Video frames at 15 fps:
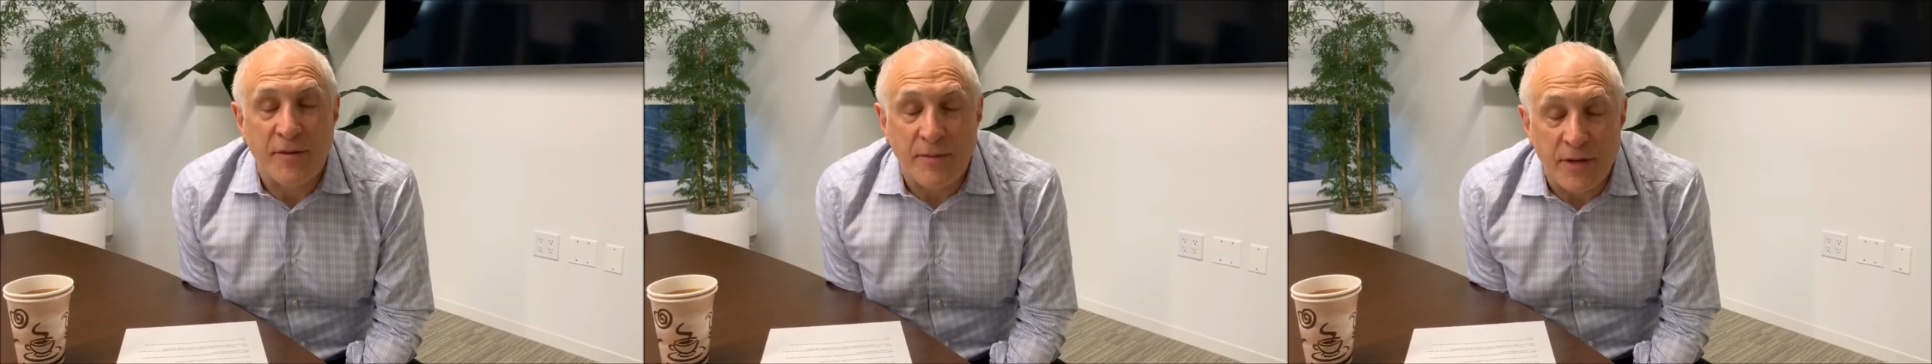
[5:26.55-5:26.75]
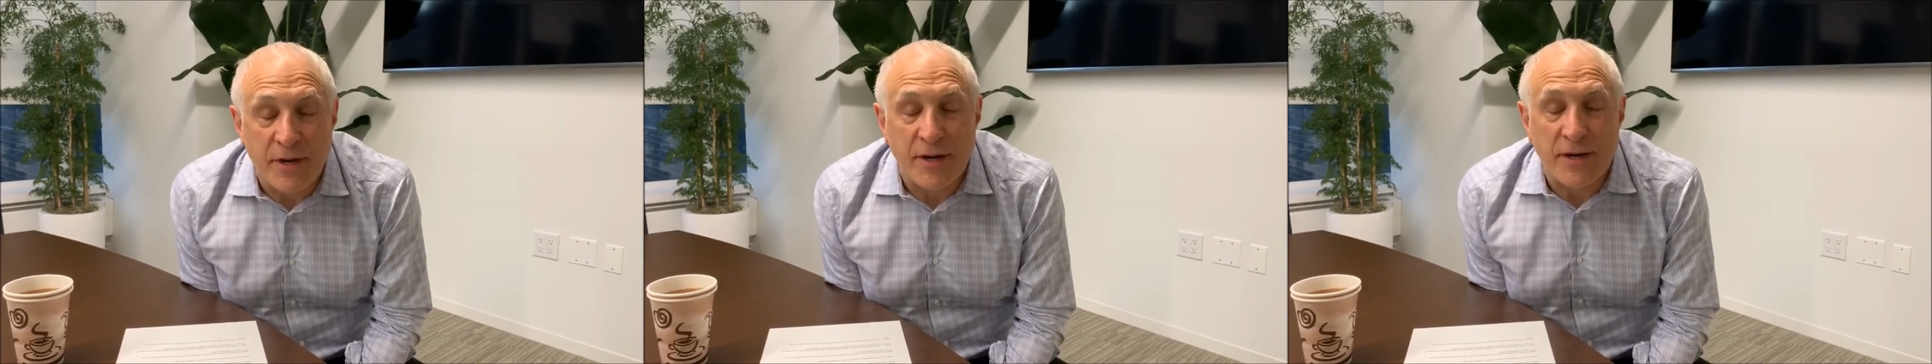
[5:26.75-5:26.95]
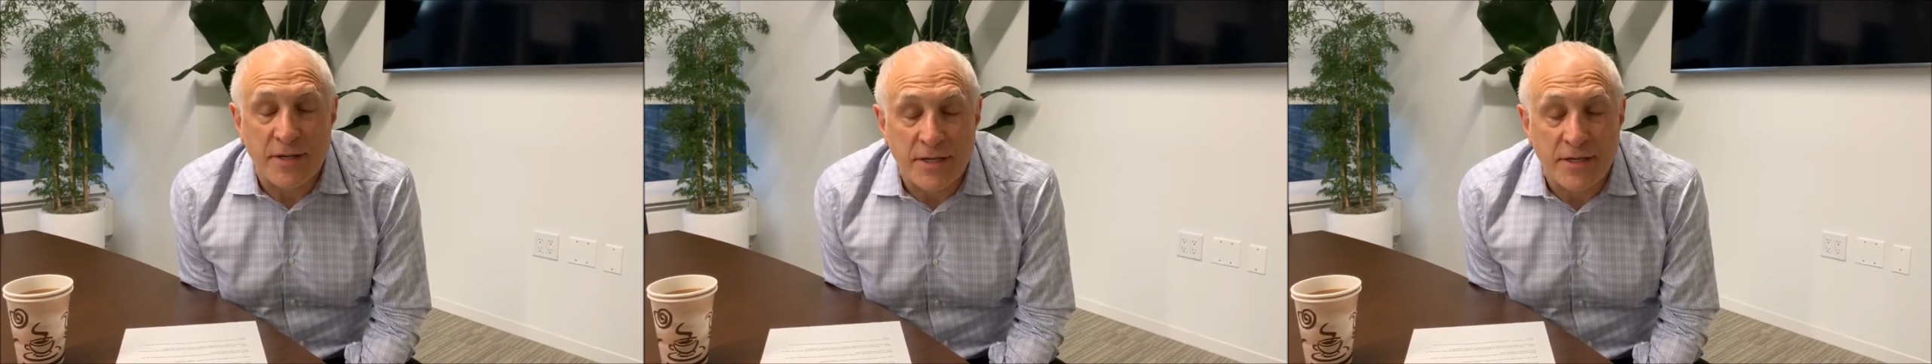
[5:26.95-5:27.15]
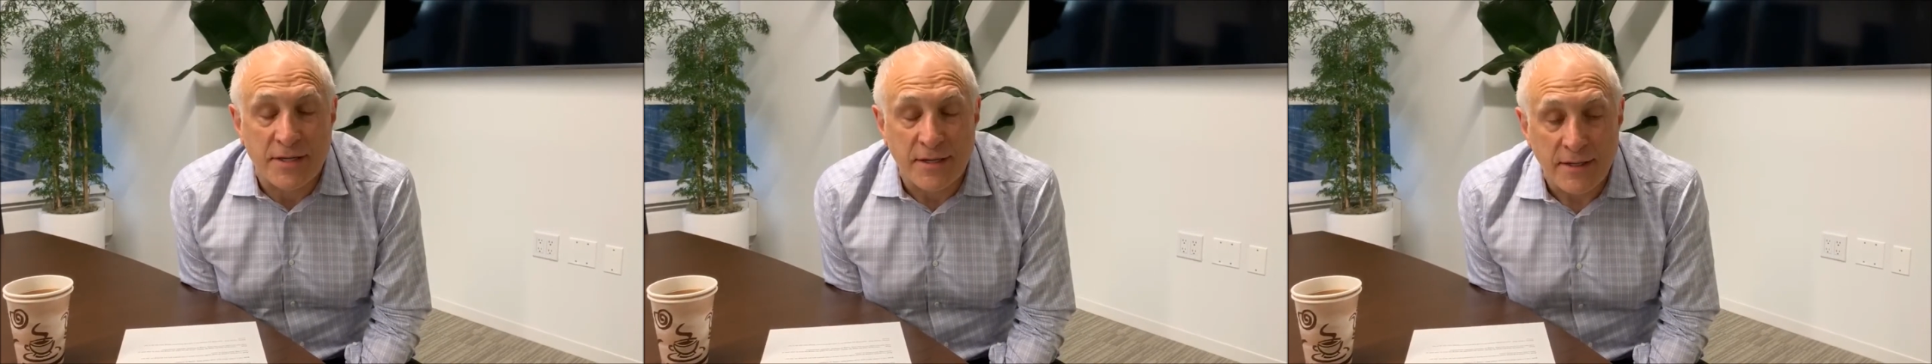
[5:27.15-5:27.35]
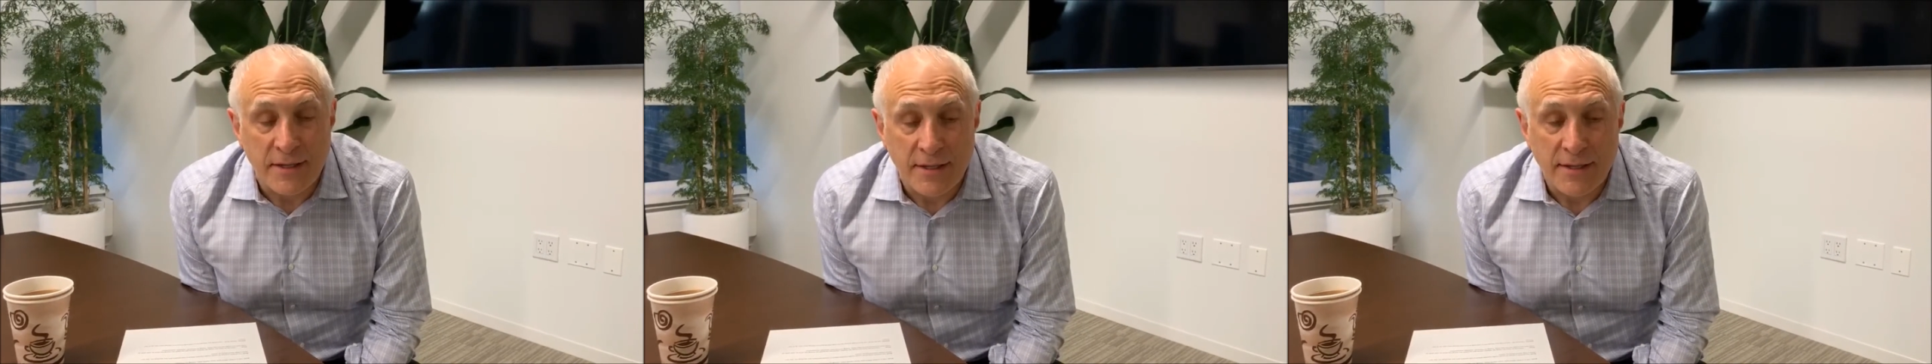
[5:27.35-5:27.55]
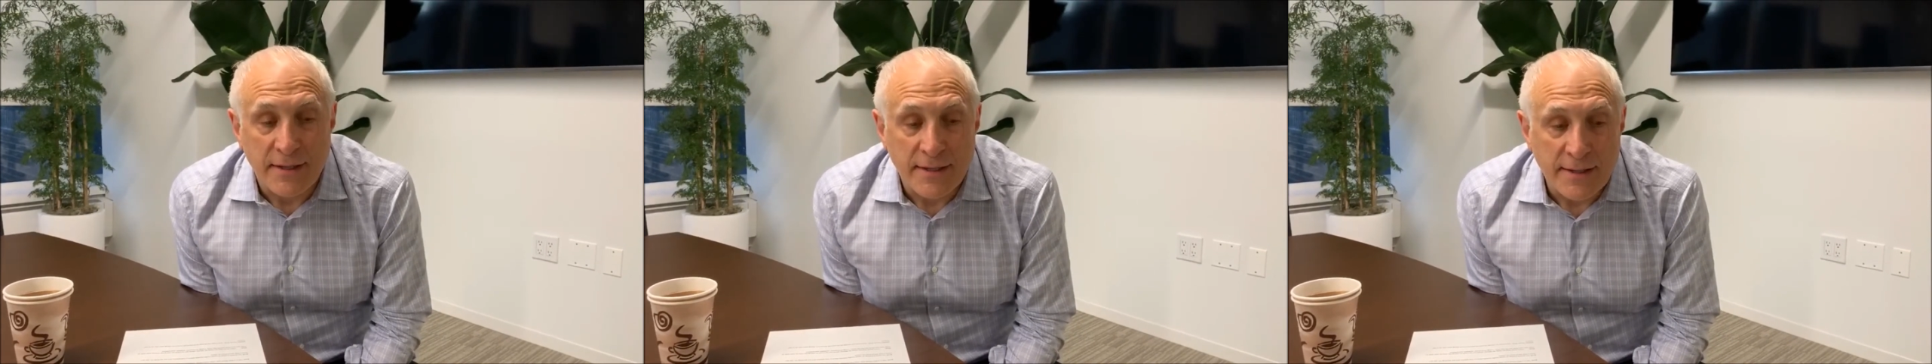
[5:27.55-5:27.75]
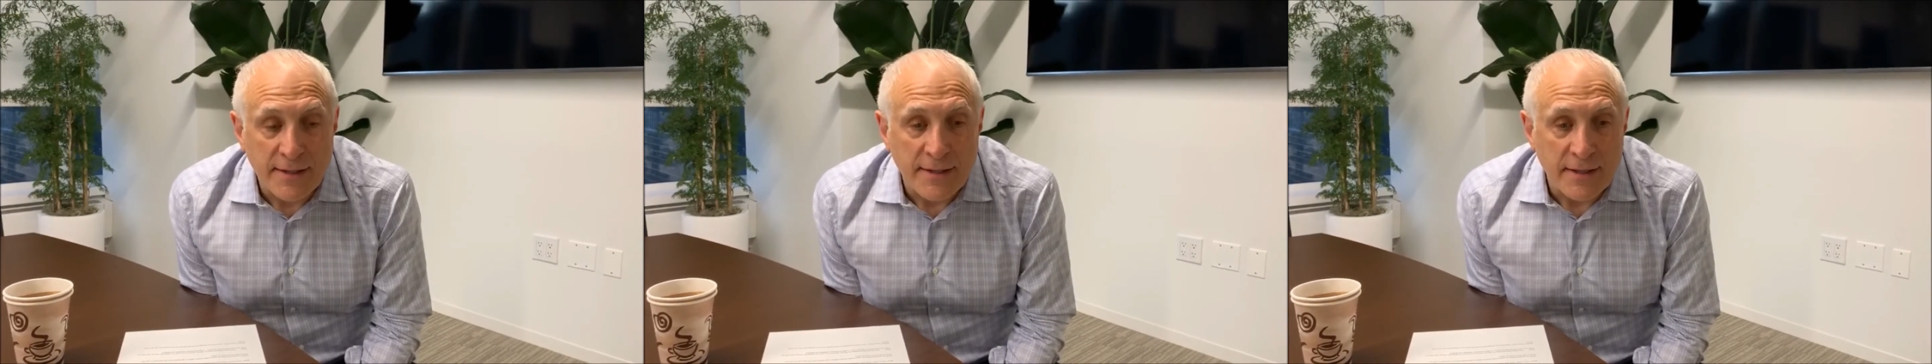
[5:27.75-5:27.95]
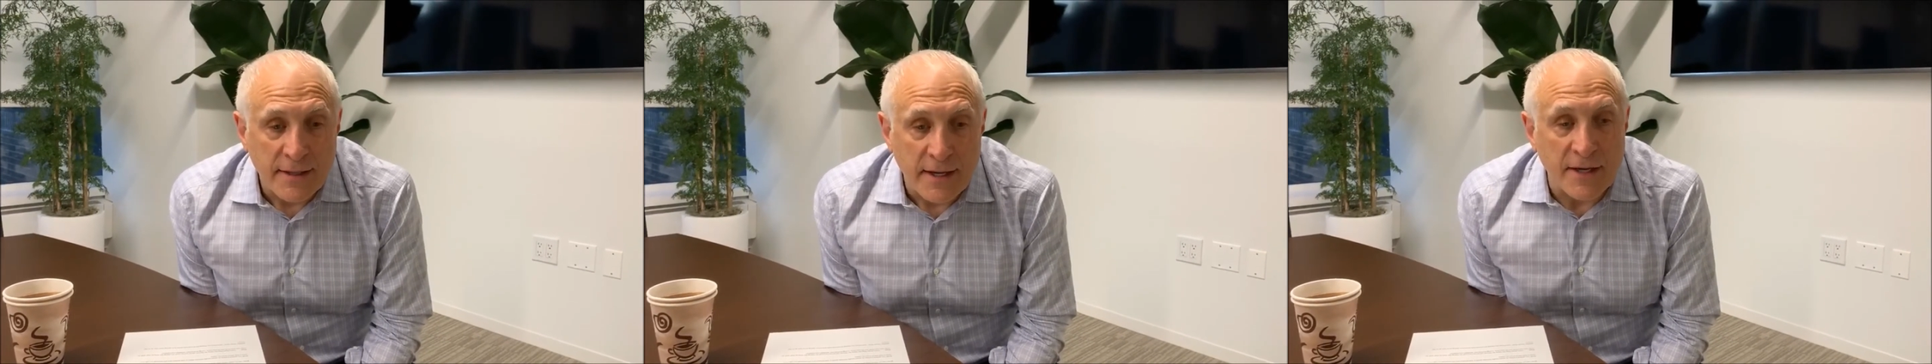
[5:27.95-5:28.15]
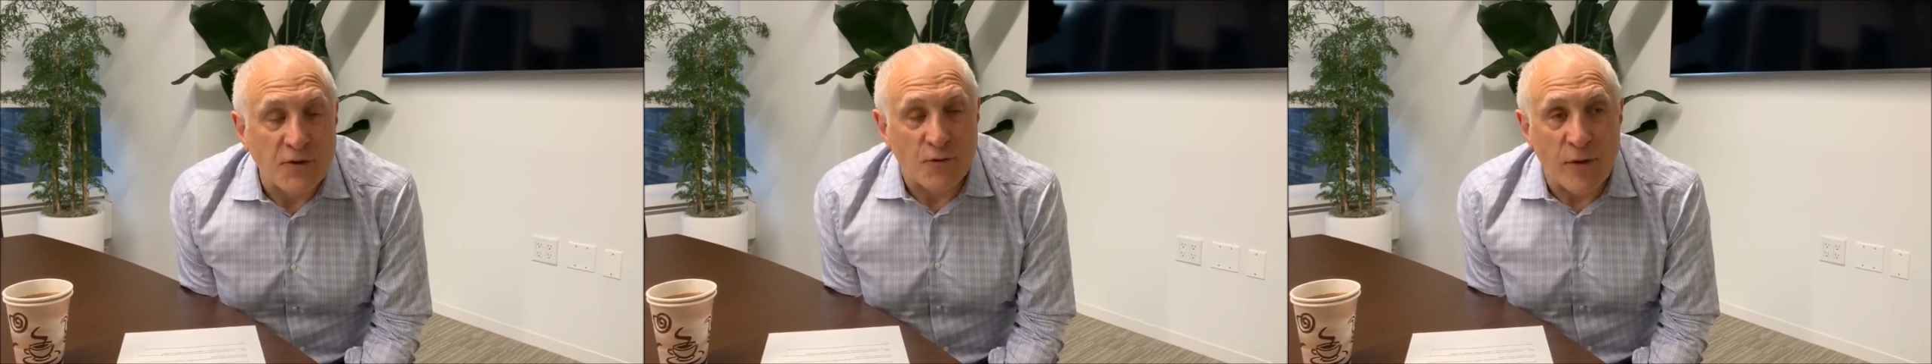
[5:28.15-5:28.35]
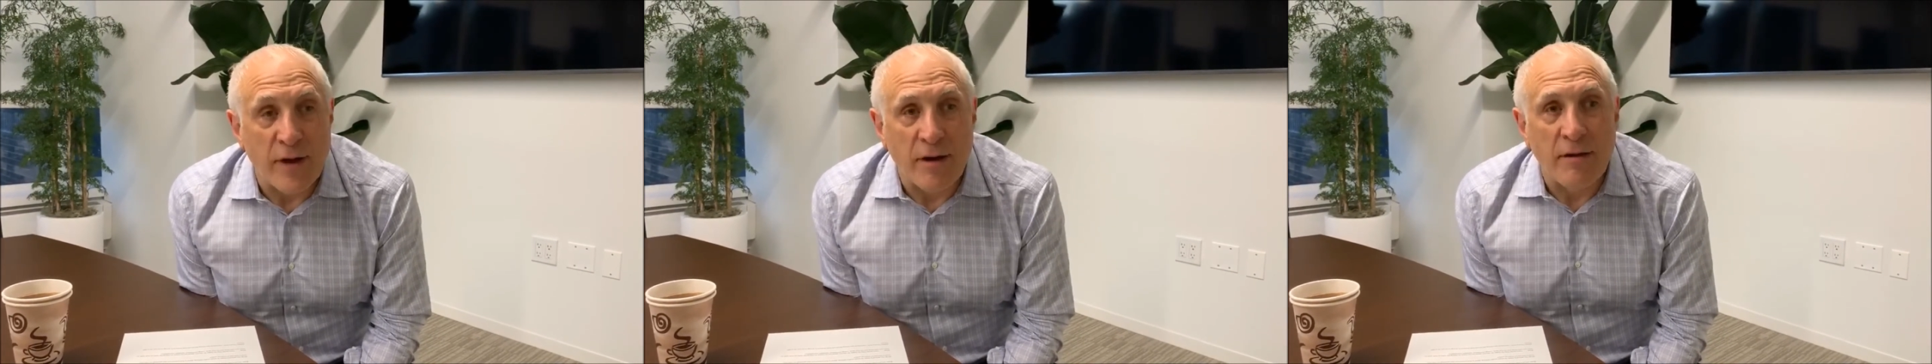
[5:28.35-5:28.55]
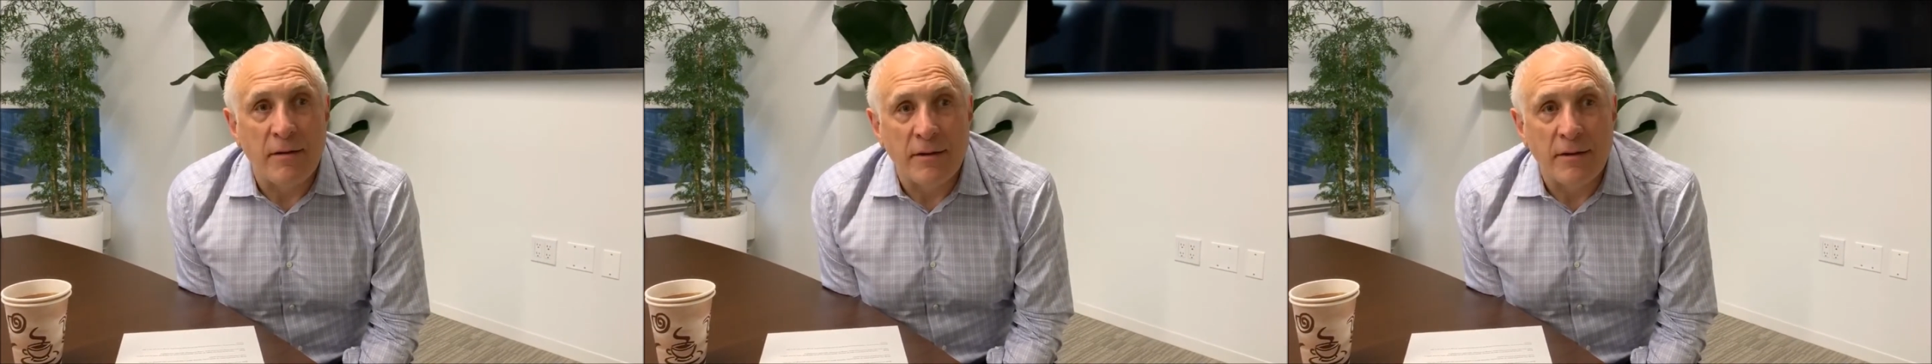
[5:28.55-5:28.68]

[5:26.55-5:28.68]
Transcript: because it's real.